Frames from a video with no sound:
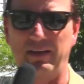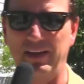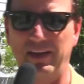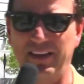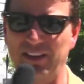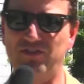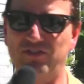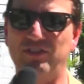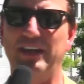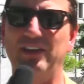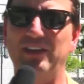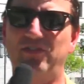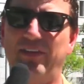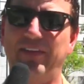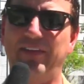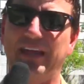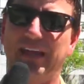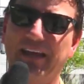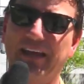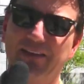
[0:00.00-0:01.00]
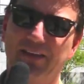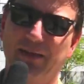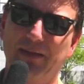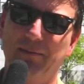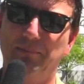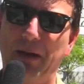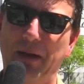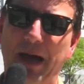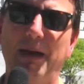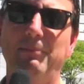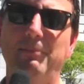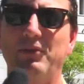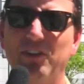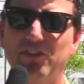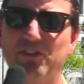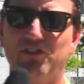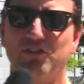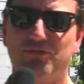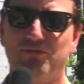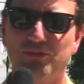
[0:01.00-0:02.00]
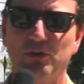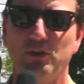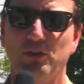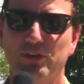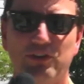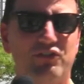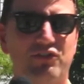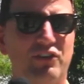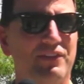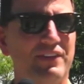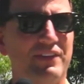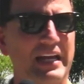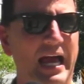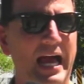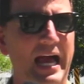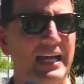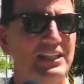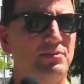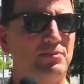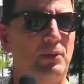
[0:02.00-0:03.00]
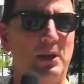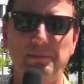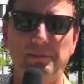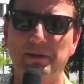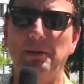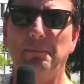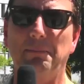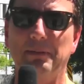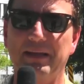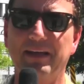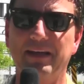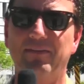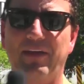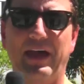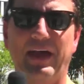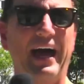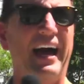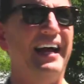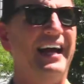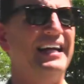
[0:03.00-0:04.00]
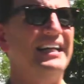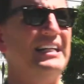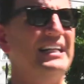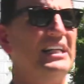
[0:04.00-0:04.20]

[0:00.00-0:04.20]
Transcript: In the sense that the, the Bible is the fullness of the gospel. I'm going to believe that.